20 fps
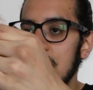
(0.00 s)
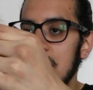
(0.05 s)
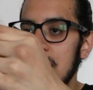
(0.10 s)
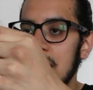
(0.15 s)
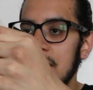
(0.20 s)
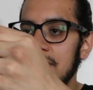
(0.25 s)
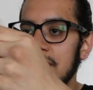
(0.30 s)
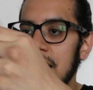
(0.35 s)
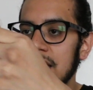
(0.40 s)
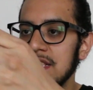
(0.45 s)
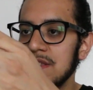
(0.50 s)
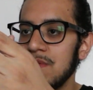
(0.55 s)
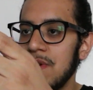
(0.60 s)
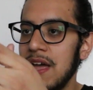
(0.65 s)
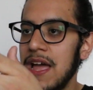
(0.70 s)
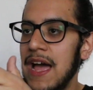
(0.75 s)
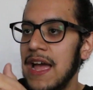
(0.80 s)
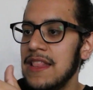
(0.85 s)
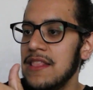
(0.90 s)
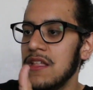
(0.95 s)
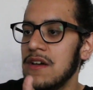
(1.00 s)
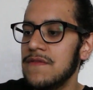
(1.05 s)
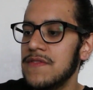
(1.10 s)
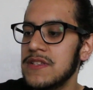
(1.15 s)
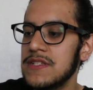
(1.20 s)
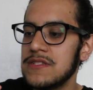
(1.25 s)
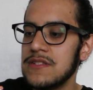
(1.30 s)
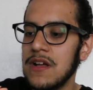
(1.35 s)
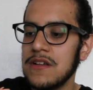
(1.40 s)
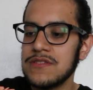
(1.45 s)
And that's why I love
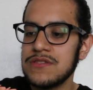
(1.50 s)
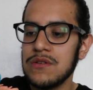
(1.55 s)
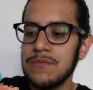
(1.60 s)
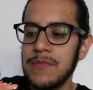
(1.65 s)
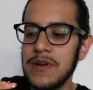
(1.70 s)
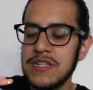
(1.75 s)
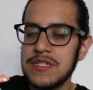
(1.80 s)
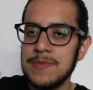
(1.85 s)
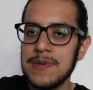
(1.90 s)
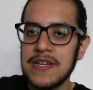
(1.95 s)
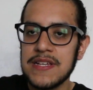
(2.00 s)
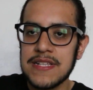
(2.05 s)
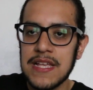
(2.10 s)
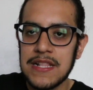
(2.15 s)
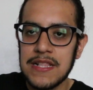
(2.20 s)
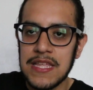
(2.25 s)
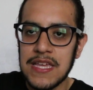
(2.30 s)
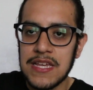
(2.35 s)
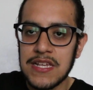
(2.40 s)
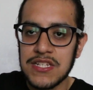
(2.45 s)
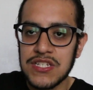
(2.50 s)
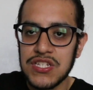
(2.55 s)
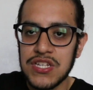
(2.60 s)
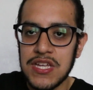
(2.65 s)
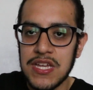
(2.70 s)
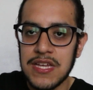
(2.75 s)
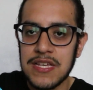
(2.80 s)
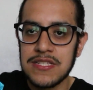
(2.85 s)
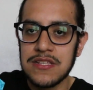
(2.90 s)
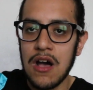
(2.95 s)
this doll so much, because I think
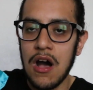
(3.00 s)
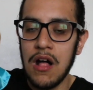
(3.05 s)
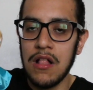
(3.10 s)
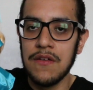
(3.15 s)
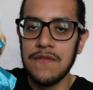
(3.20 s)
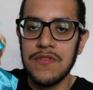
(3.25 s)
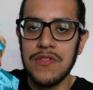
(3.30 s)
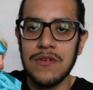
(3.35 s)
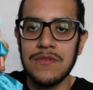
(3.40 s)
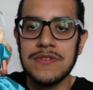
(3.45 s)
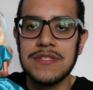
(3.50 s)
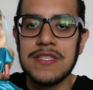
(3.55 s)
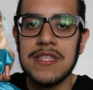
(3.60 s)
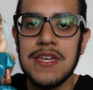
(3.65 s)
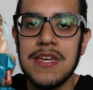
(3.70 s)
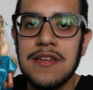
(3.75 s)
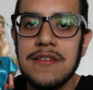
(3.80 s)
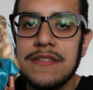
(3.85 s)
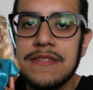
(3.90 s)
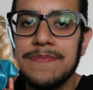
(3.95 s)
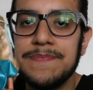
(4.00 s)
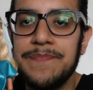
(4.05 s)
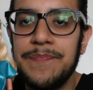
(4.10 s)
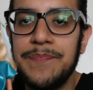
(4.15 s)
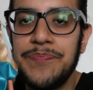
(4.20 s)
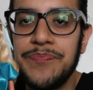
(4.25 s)
she is all of those things.